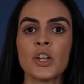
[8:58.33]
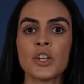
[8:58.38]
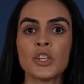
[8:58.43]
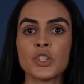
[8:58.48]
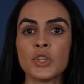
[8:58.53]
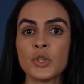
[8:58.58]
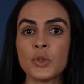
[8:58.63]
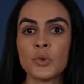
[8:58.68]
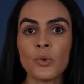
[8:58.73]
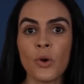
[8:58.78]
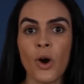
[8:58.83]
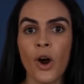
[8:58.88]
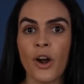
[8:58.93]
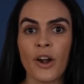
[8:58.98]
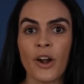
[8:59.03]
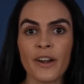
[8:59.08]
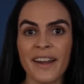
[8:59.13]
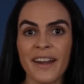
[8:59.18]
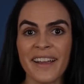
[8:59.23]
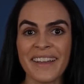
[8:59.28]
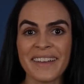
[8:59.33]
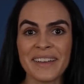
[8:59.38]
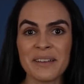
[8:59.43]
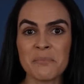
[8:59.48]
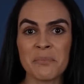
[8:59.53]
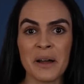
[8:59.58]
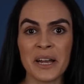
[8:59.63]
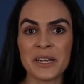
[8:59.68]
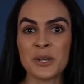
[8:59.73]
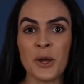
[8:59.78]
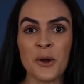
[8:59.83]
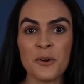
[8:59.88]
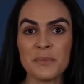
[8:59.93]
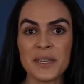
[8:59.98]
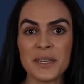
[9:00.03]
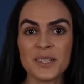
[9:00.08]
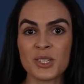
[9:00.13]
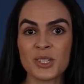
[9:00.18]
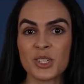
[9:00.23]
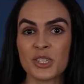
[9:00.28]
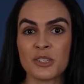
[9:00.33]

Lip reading: you are by no means